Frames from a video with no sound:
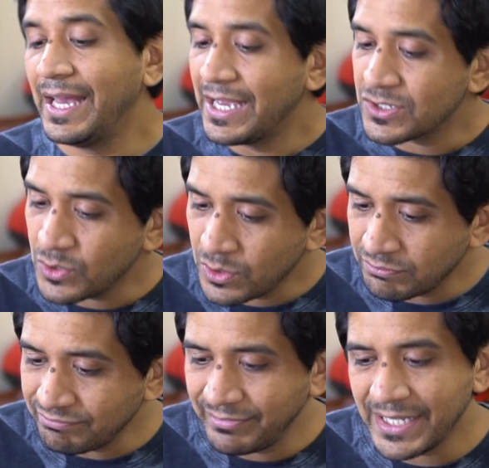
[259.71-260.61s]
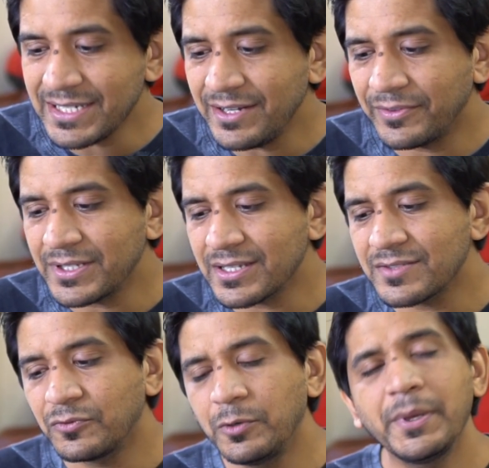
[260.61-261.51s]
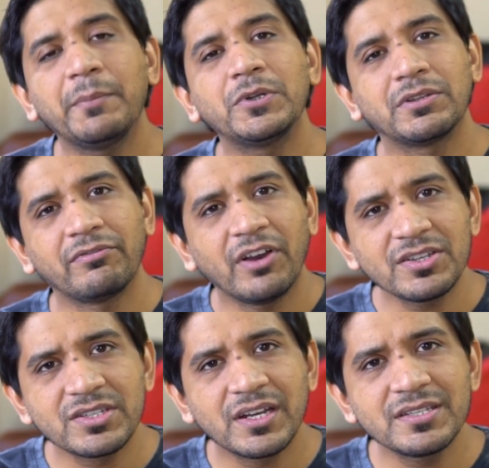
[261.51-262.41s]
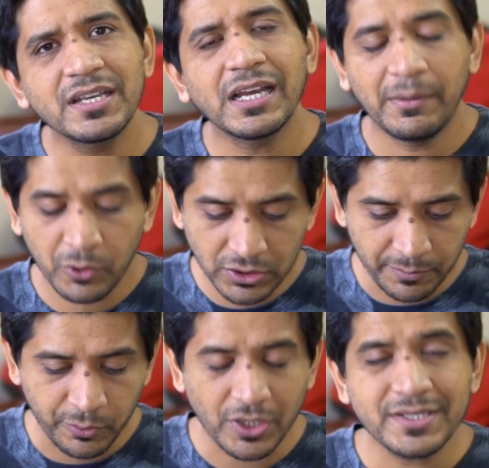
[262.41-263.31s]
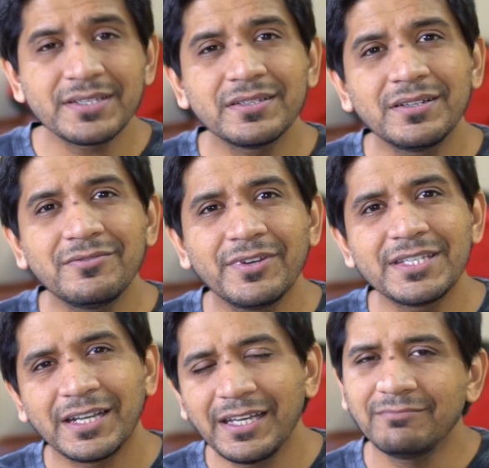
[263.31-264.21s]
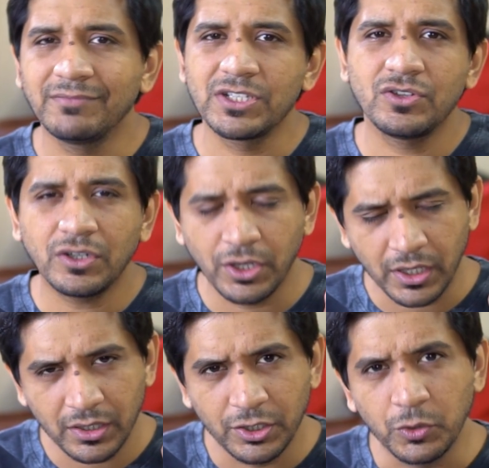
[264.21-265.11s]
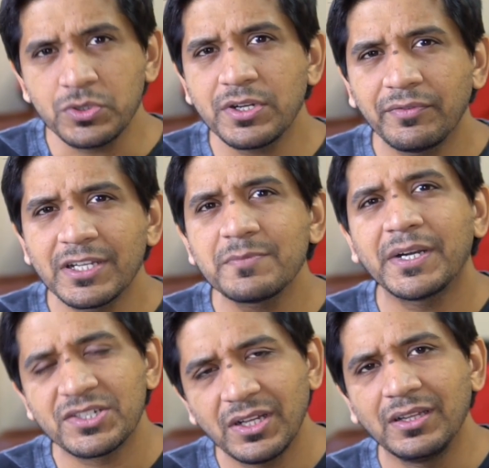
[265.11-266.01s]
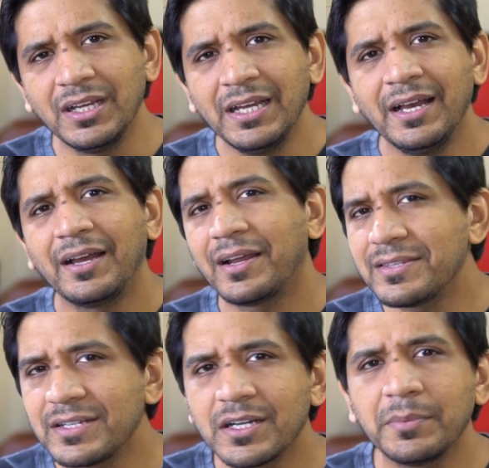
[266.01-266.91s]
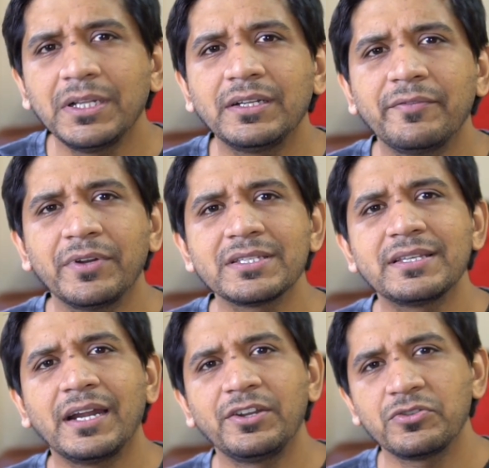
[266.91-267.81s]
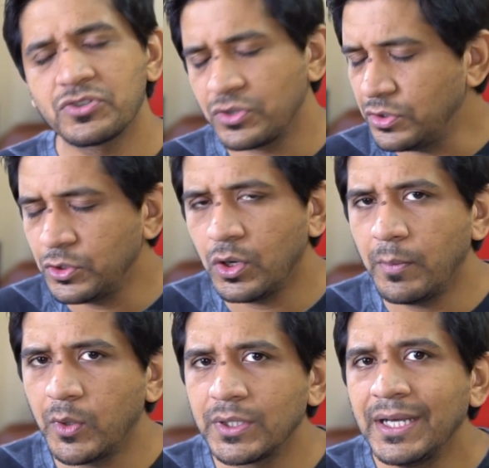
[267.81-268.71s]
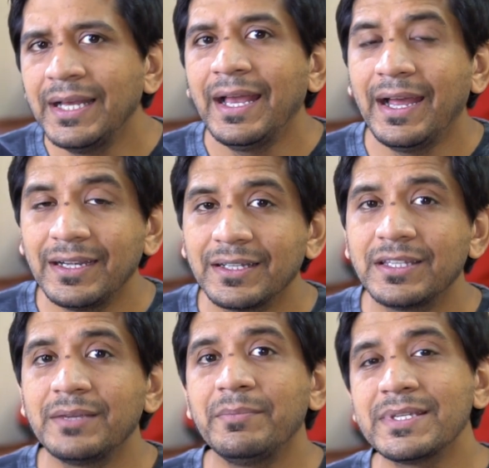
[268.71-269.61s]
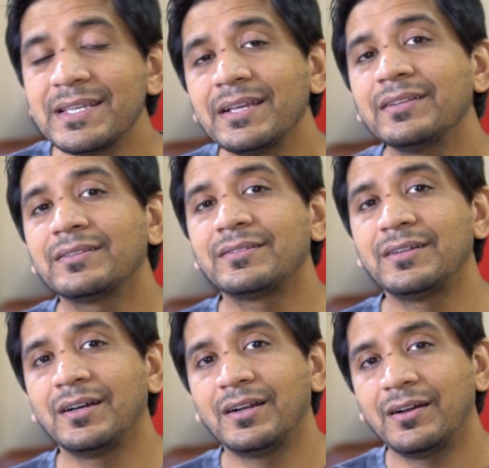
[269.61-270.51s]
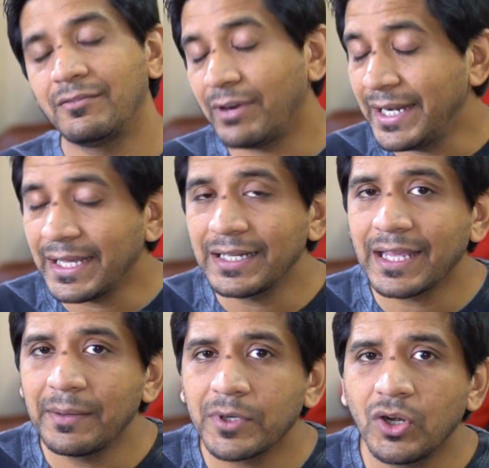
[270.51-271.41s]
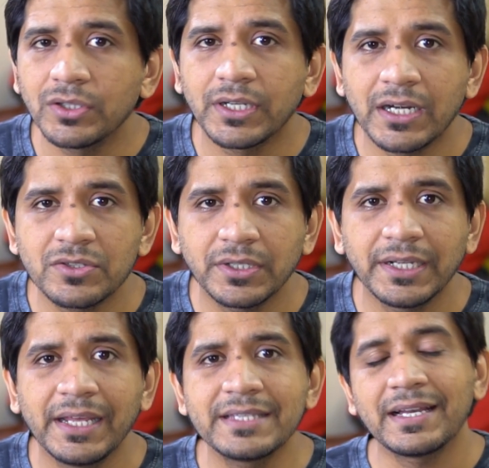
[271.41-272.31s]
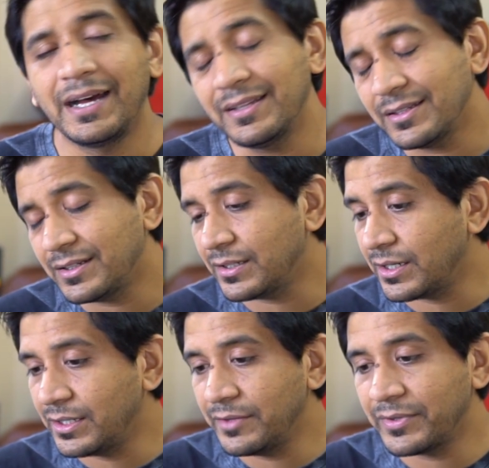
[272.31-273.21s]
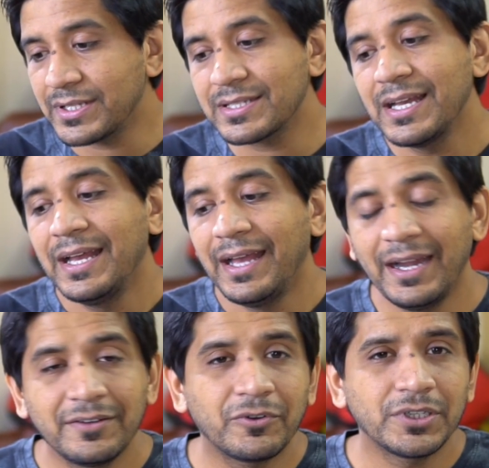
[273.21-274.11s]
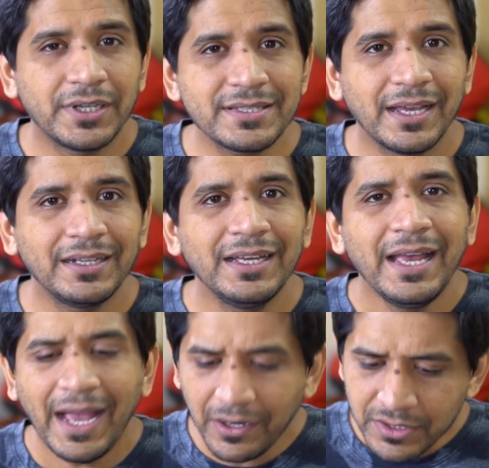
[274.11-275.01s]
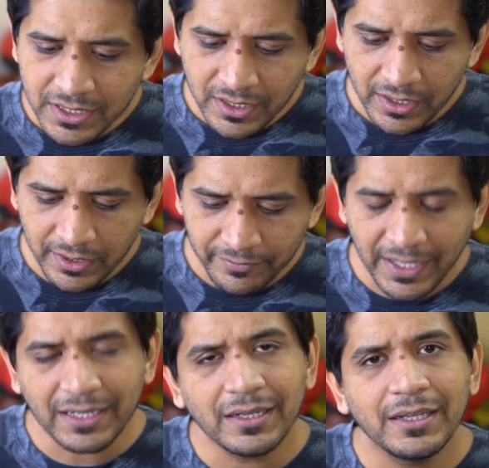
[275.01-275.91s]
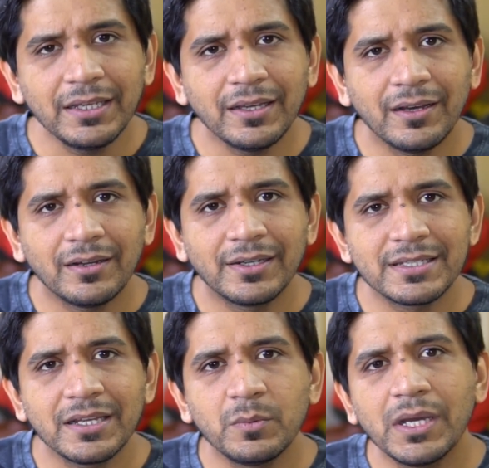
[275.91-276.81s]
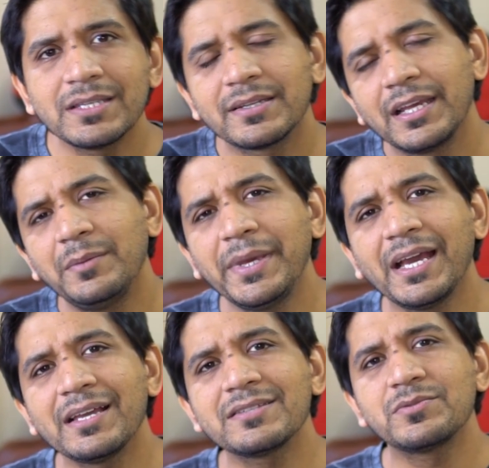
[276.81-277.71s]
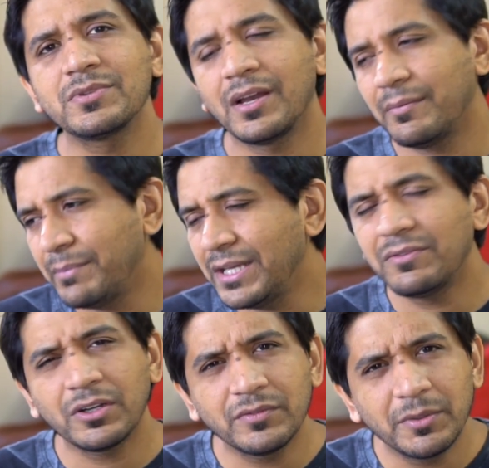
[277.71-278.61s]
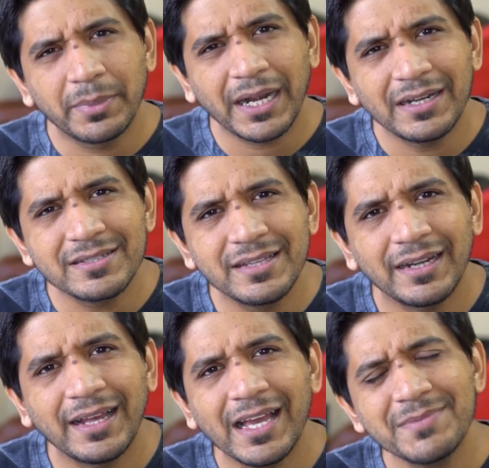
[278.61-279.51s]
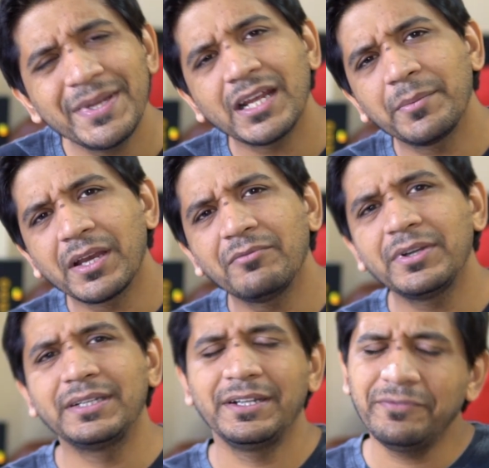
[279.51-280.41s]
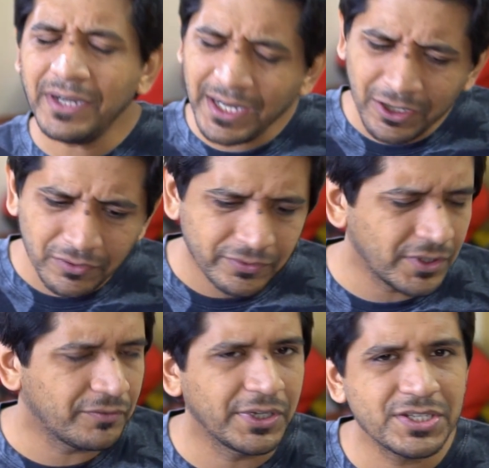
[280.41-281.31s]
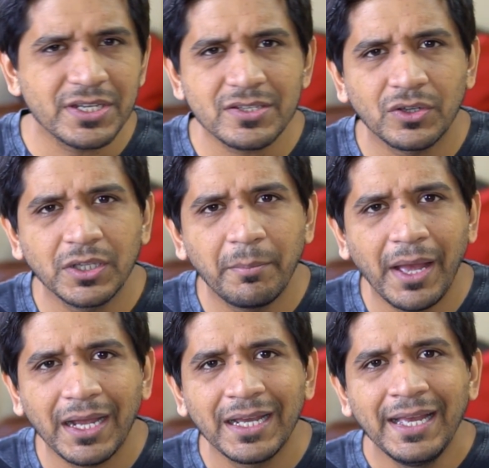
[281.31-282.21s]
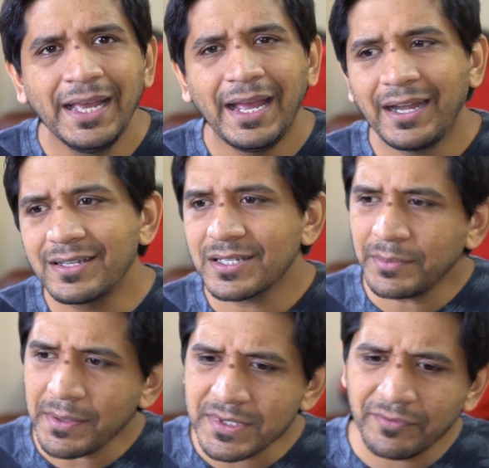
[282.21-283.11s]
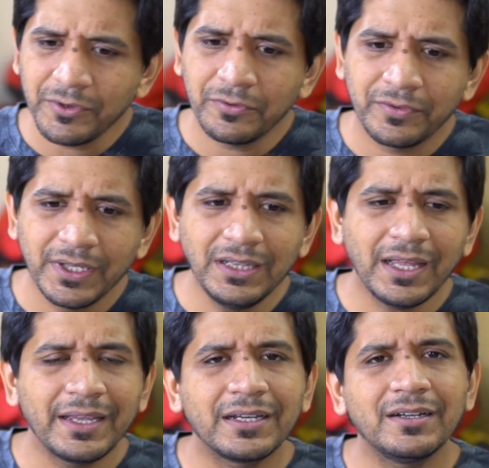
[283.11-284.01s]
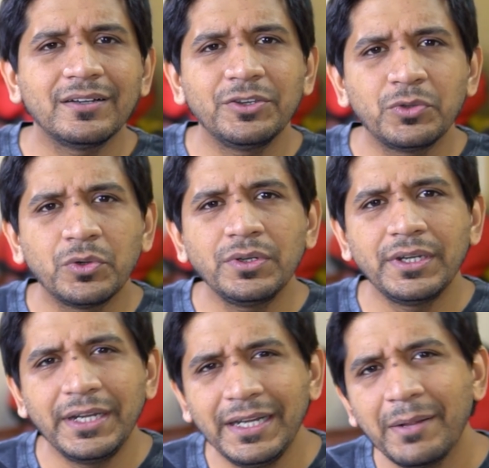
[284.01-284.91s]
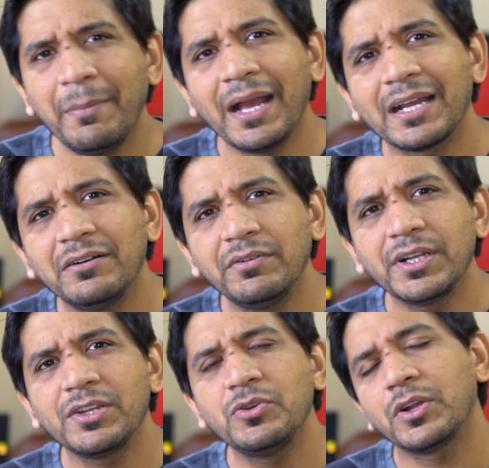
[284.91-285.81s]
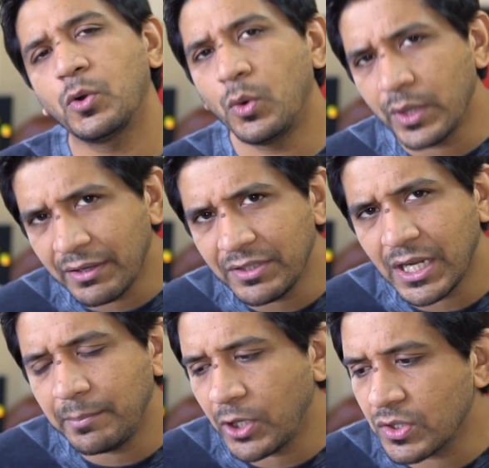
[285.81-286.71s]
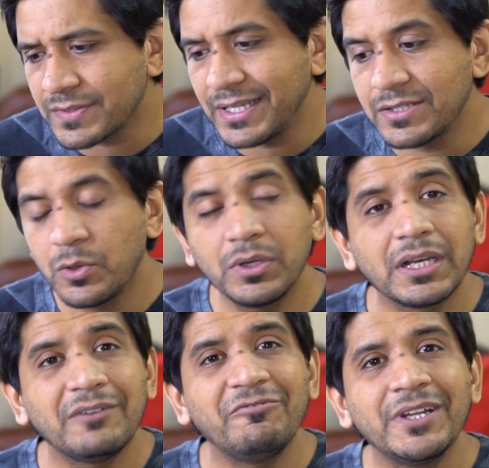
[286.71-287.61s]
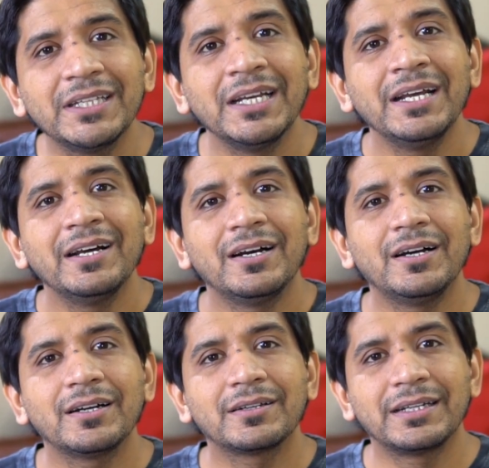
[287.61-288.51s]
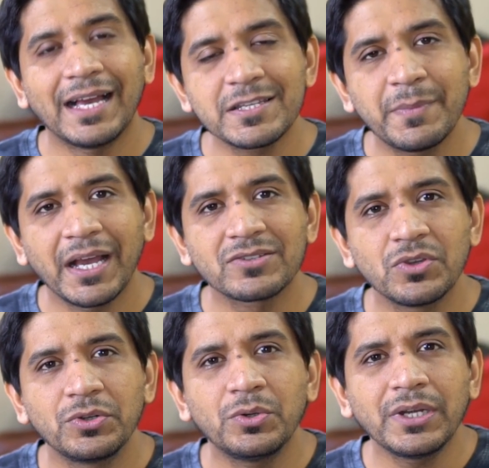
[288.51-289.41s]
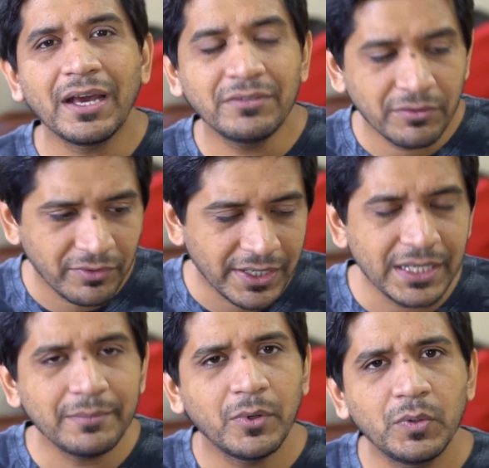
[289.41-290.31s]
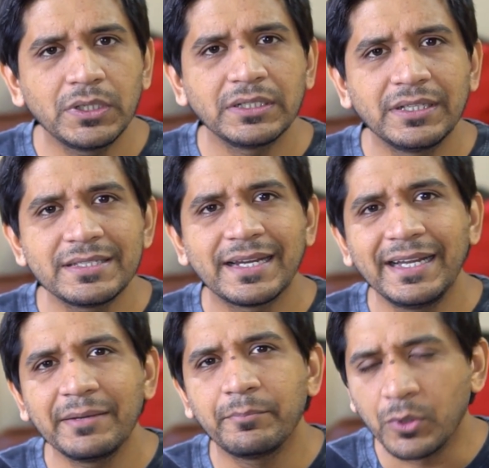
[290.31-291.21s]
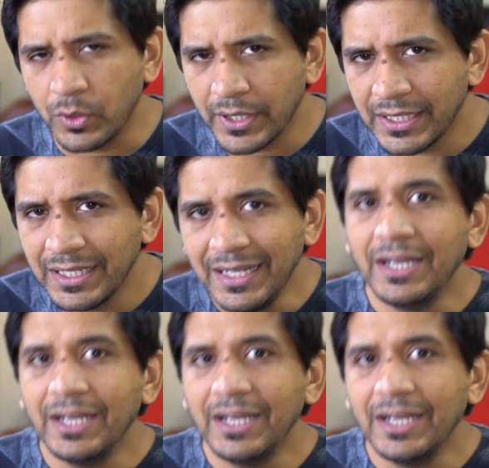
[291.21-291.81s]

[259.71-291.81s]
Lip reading: So major differences would be about the fast charging, about the processor, which again is not a huge difference, but still a considerable difference that you should know about, and the missing wide angle camera on the Narzo 10A is another difference. And for the design, I would say frankly, design wise, Realme has been one of the brands that has been coming up with different kind of finishes on the back. And sometimes if you feel like you don't need a back cover, you are okay with that, because these don't come with a glass back, so you don't have the worry about these getting broken.